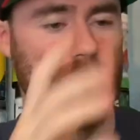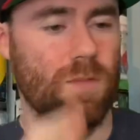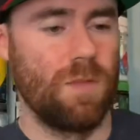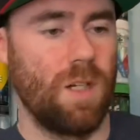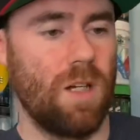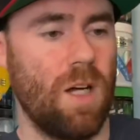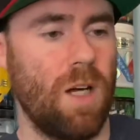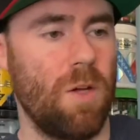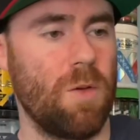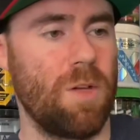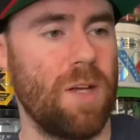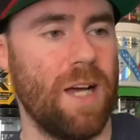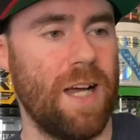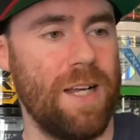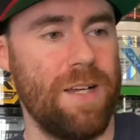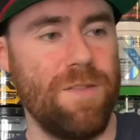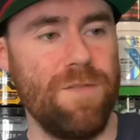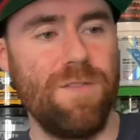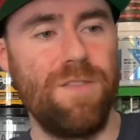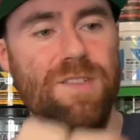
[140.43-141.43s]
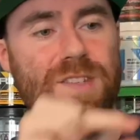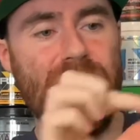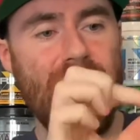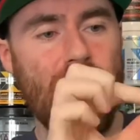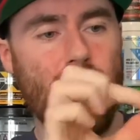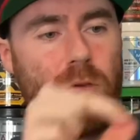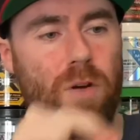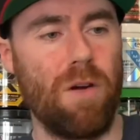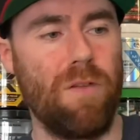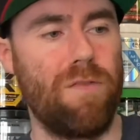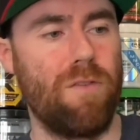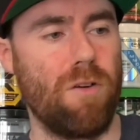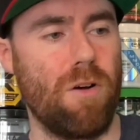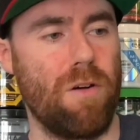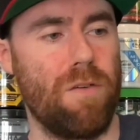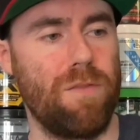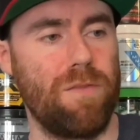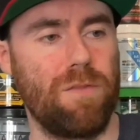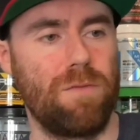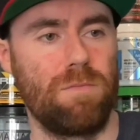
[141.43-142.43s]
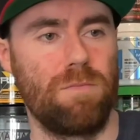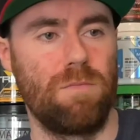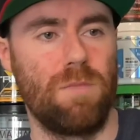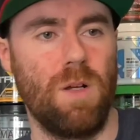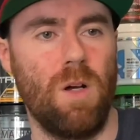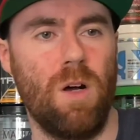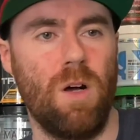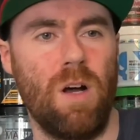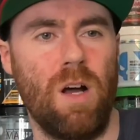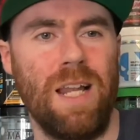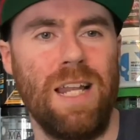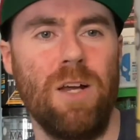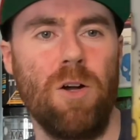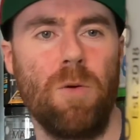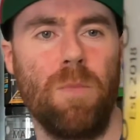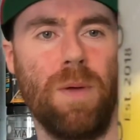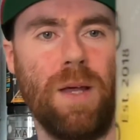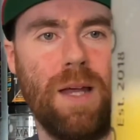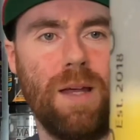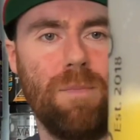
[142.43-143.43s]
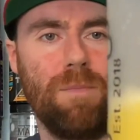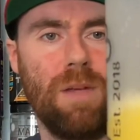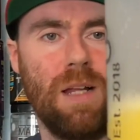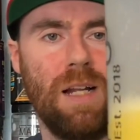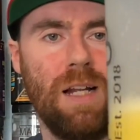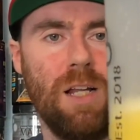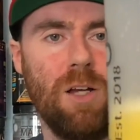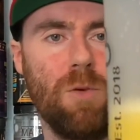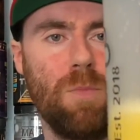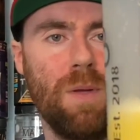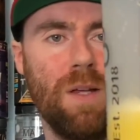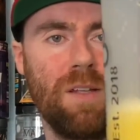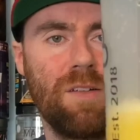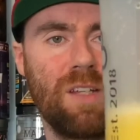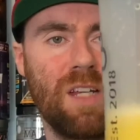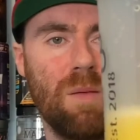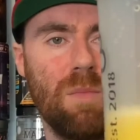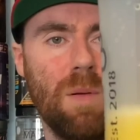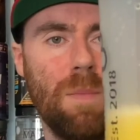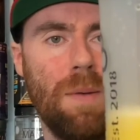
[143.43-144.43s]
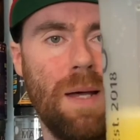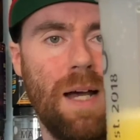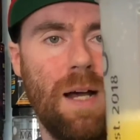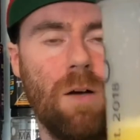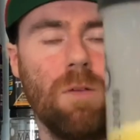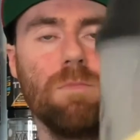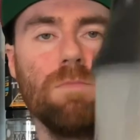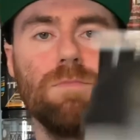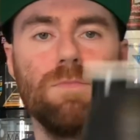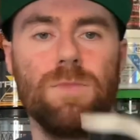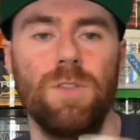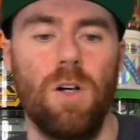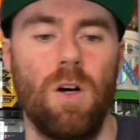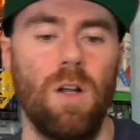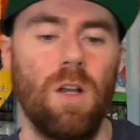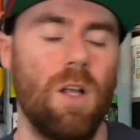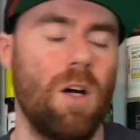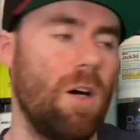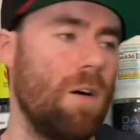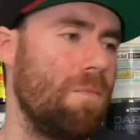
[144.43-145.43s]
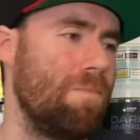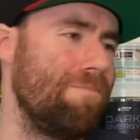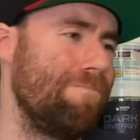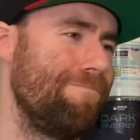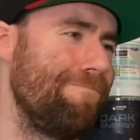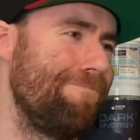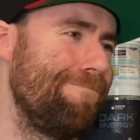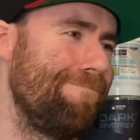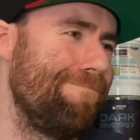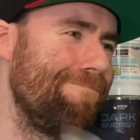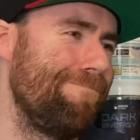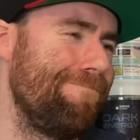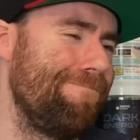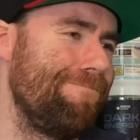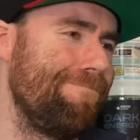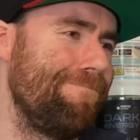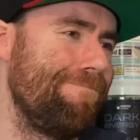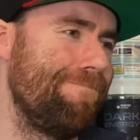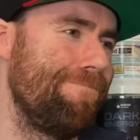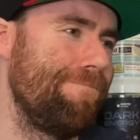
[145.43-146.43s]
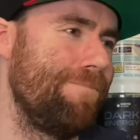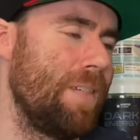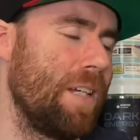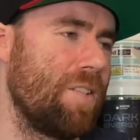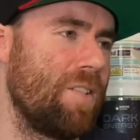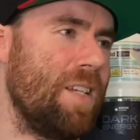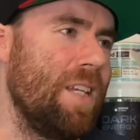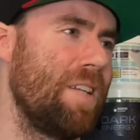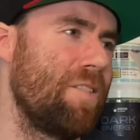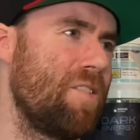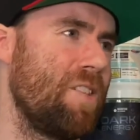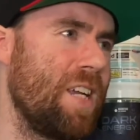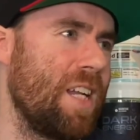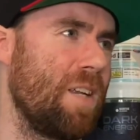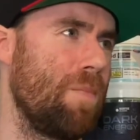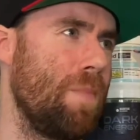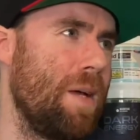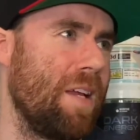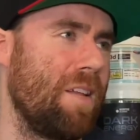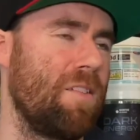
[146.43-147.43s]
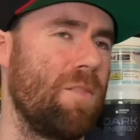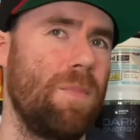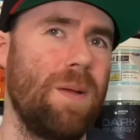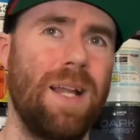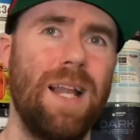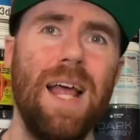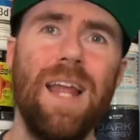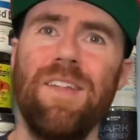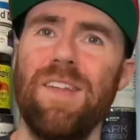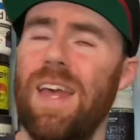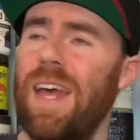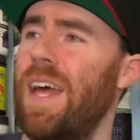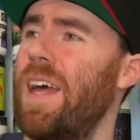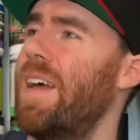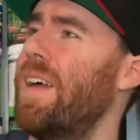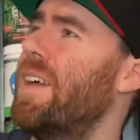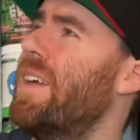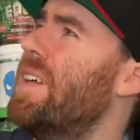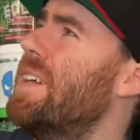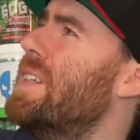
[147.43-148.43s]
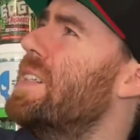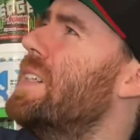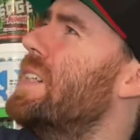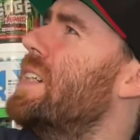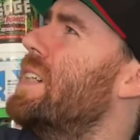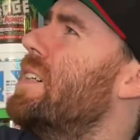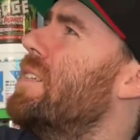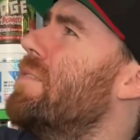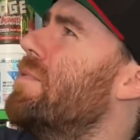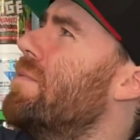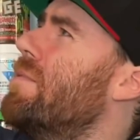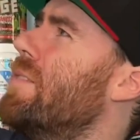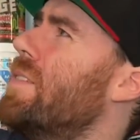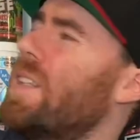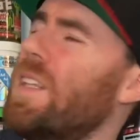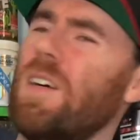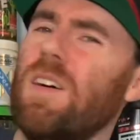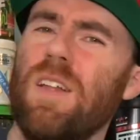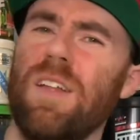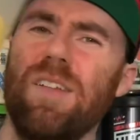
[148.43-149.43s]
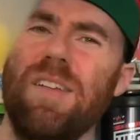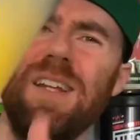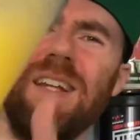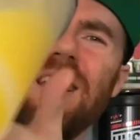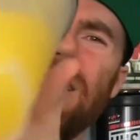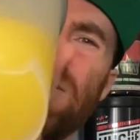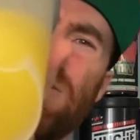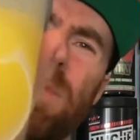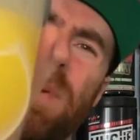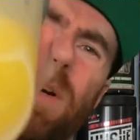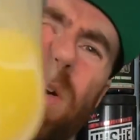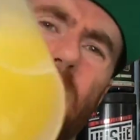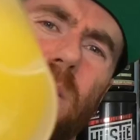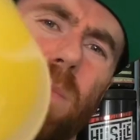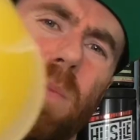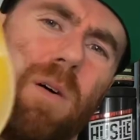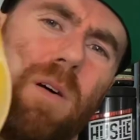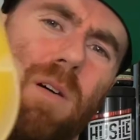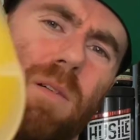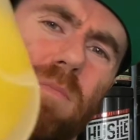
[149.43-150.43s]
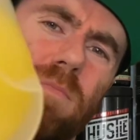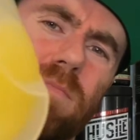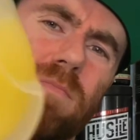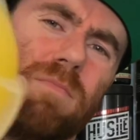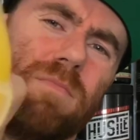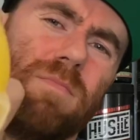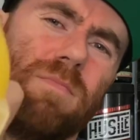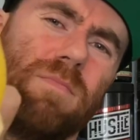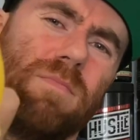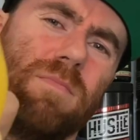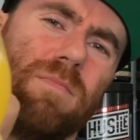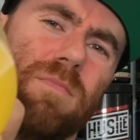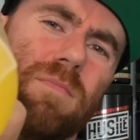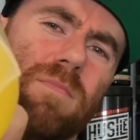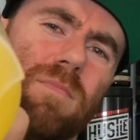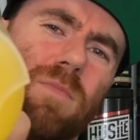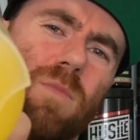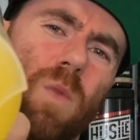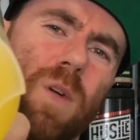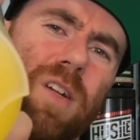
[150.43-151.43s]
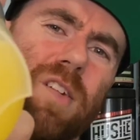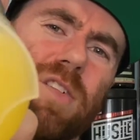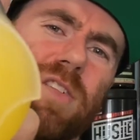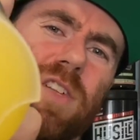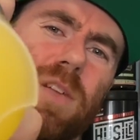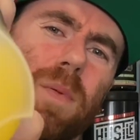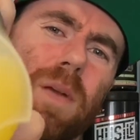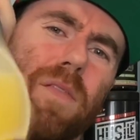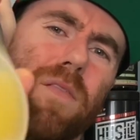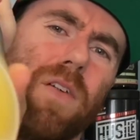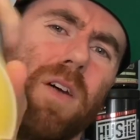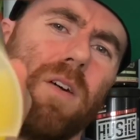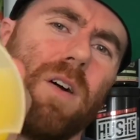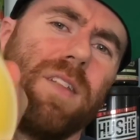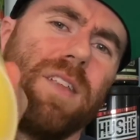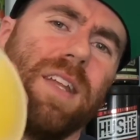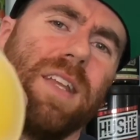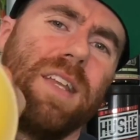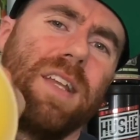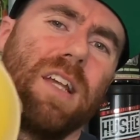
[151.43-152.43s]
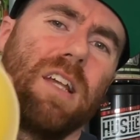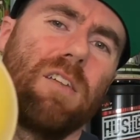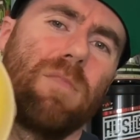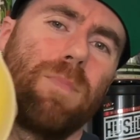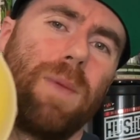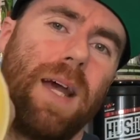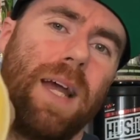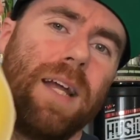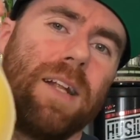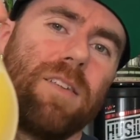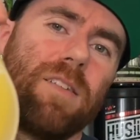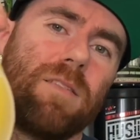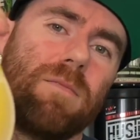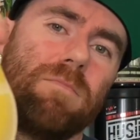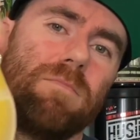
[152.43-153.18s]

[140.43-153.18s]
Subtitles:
Okay, zero froth. Oh, a little bit has come about, not a lot. Actually, let's check the mixability. Oh, there's a little bit on the bottom, which, to be fair, I didn't expect.